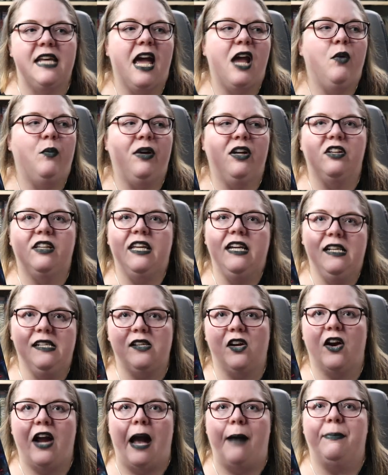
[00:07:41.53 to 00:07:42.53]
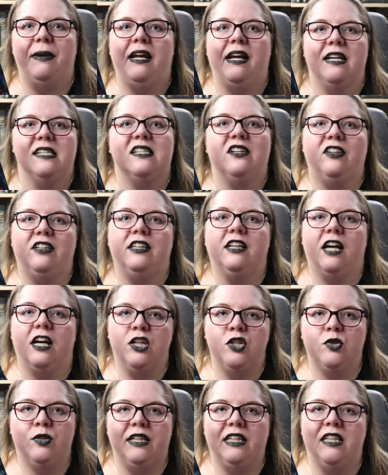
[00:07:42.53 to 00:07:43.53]
And weird things start happening because they're in the
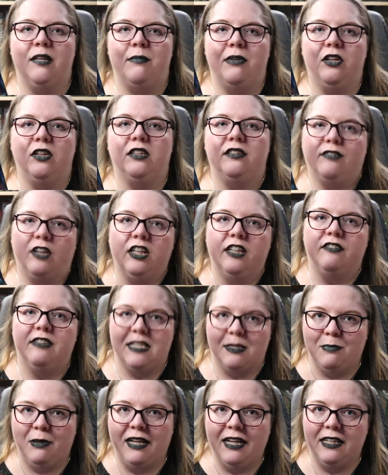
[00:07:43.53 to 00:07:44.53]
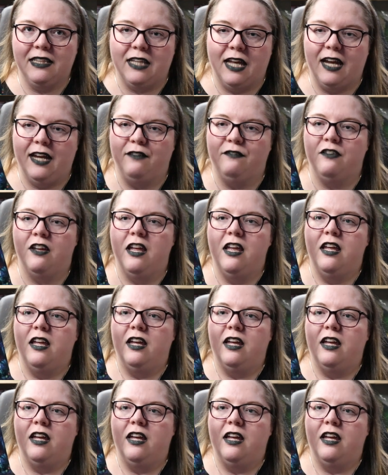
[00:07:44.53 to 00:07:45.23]
country in the middle of all of these plant life